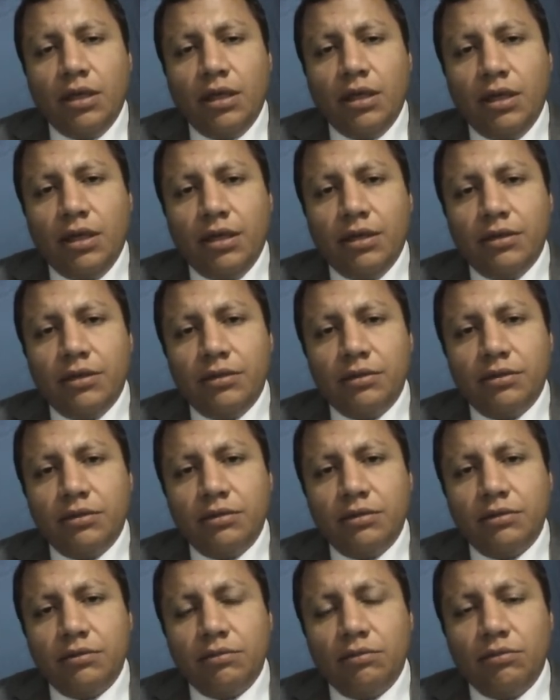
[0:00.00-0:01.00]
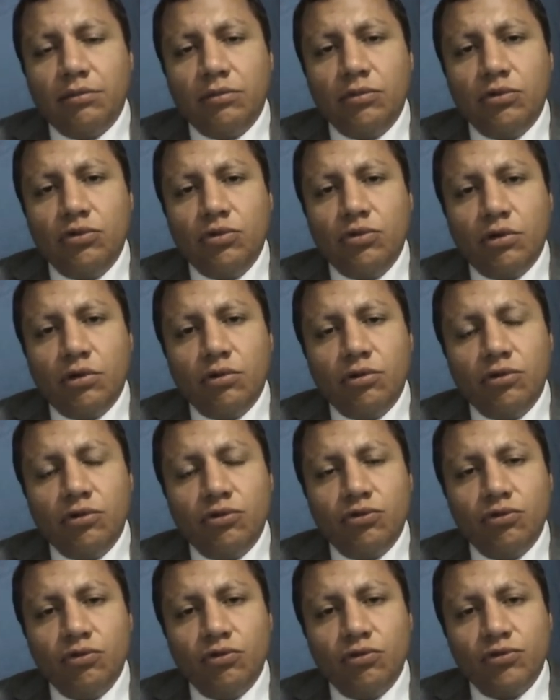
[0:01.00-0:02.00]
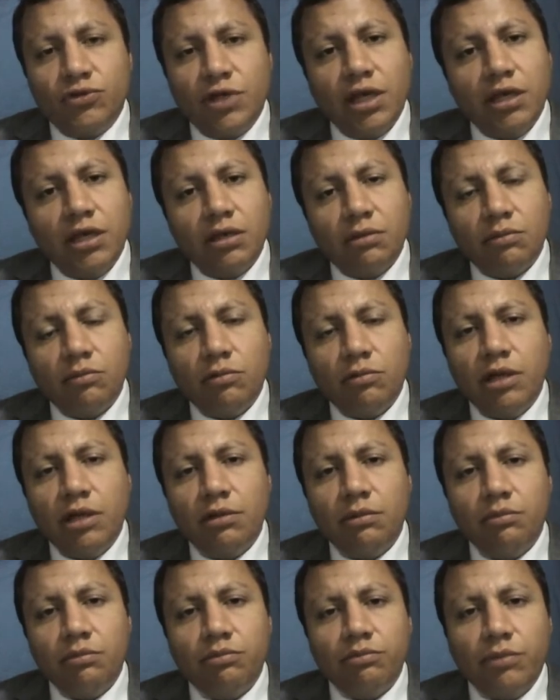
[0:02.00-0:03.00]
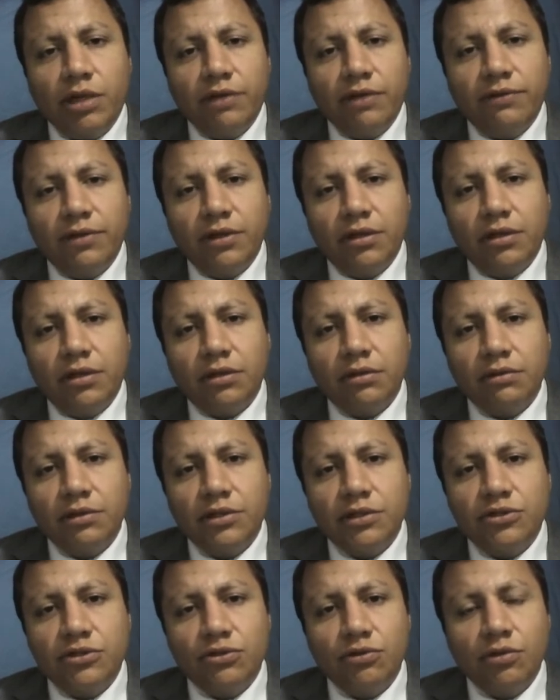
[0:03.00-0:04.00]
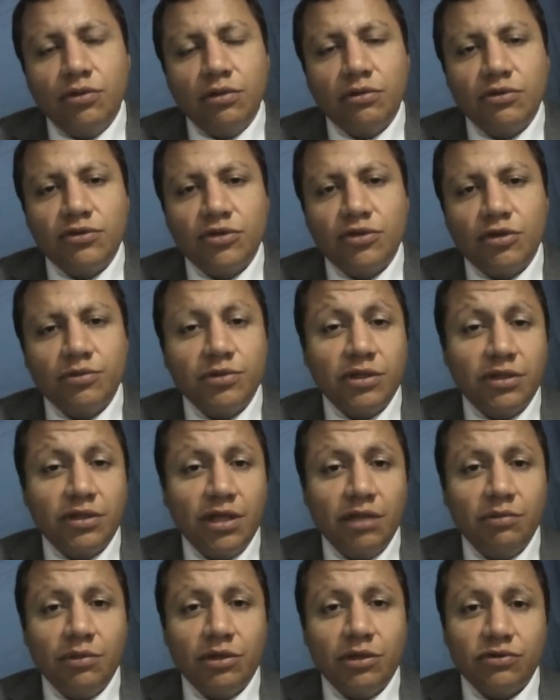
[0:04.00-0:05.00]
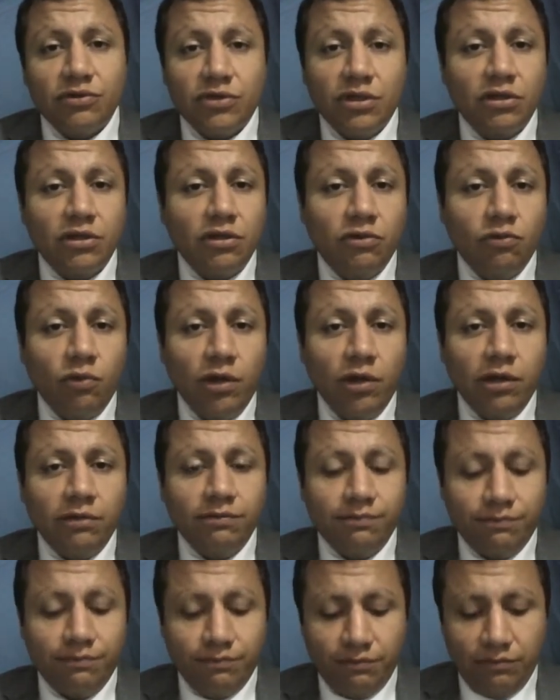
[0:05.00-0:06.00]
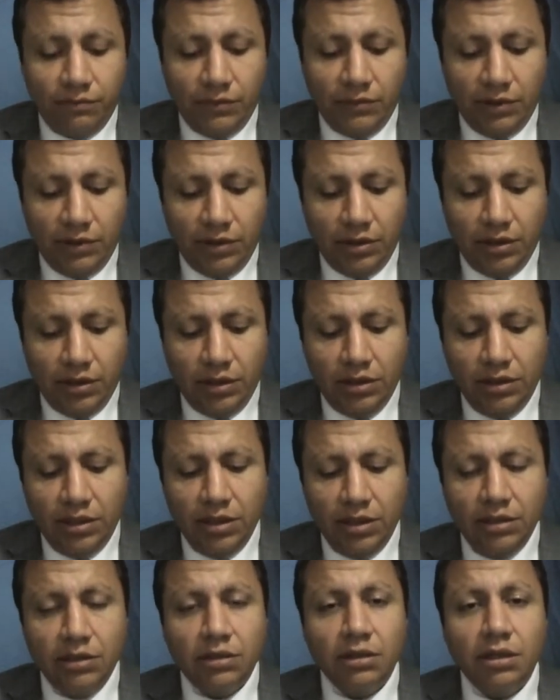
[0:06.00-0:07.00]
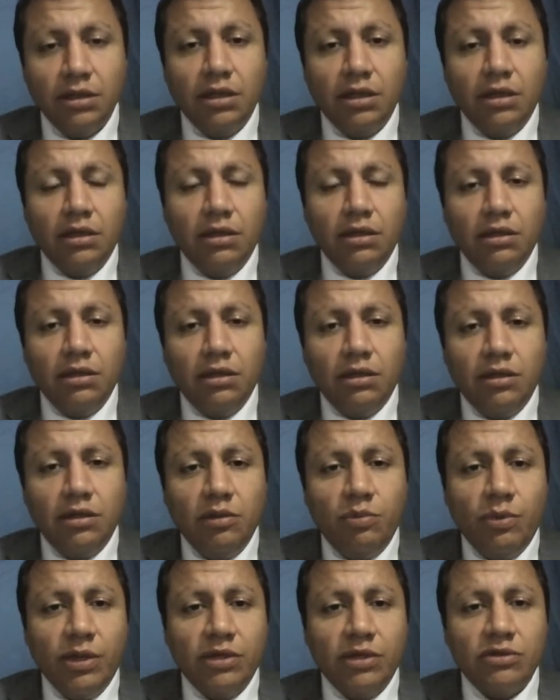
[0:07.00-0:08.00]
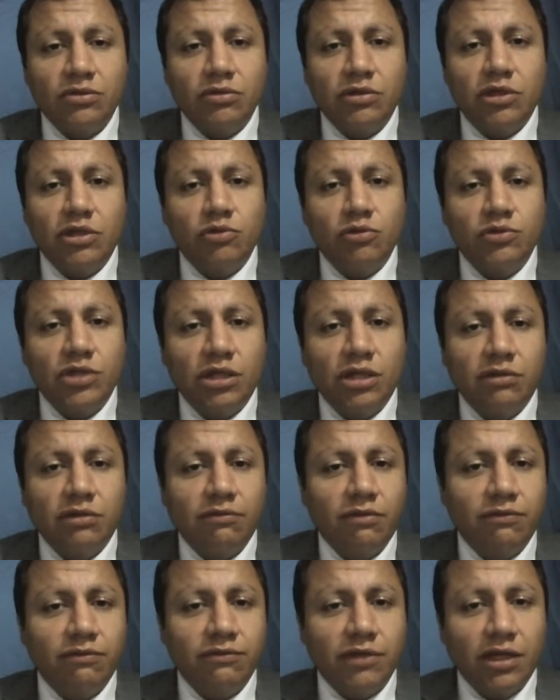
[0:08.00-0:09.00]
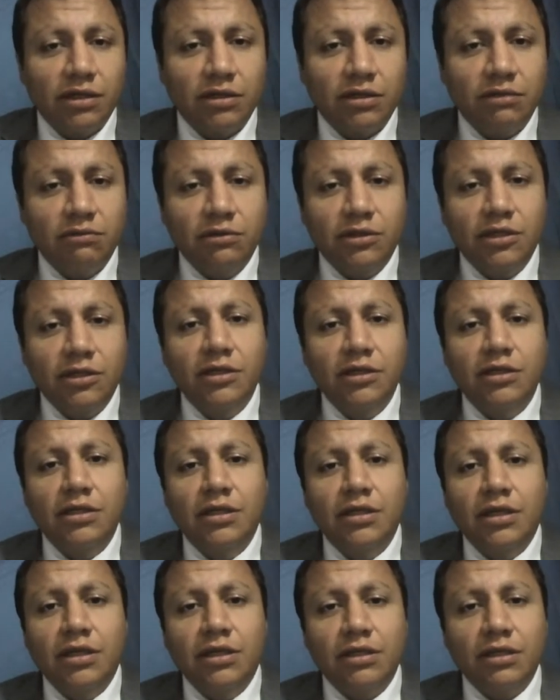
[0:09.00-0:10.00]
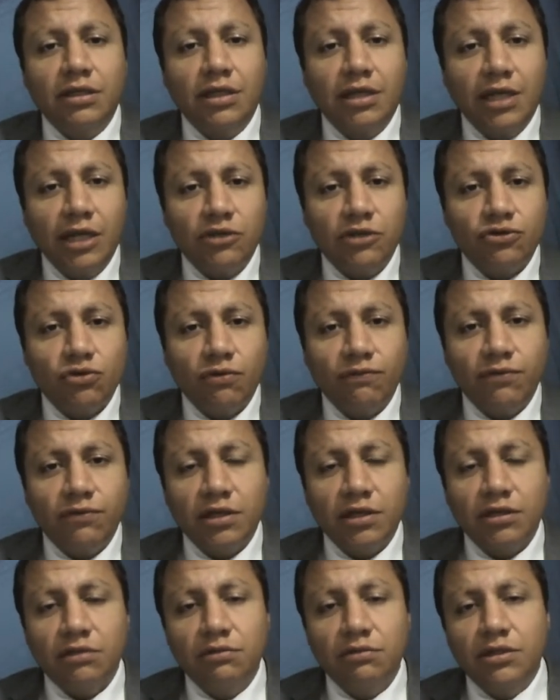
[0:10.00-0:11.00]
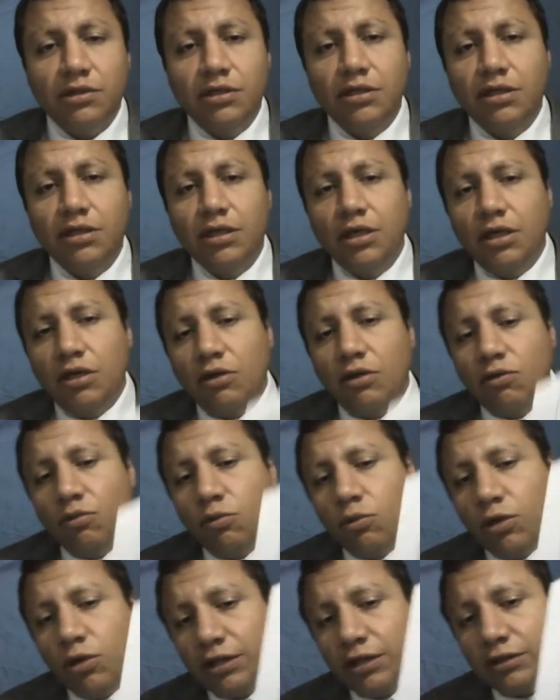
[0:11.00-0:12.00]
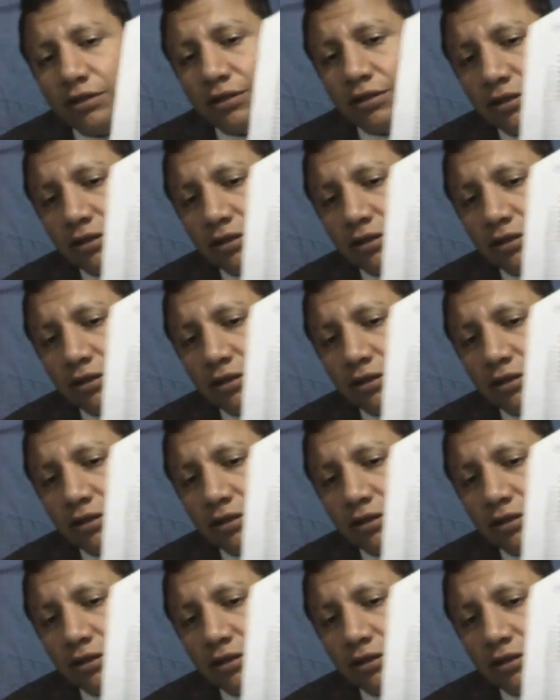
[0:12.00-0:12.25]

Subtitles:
And you are going to say, well, I think this student deserves a 10 because he did well. And in the end, it depends on the objective of the activity and the nature of the activity, what